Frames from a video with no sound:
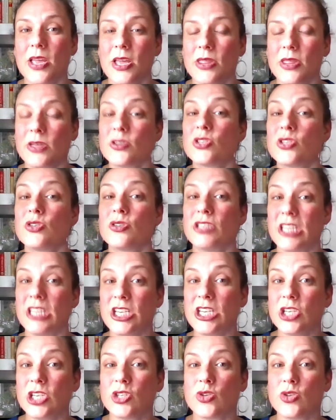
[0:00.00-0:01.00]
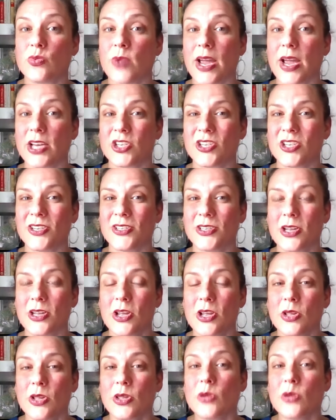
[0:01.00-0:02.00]
There's strategic directions.
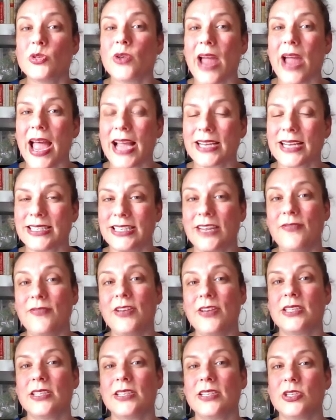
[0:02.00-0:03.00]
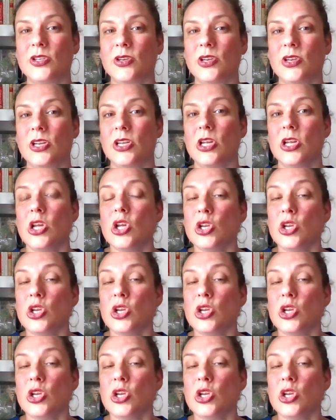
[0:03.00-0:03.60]
Those are activities that you're going to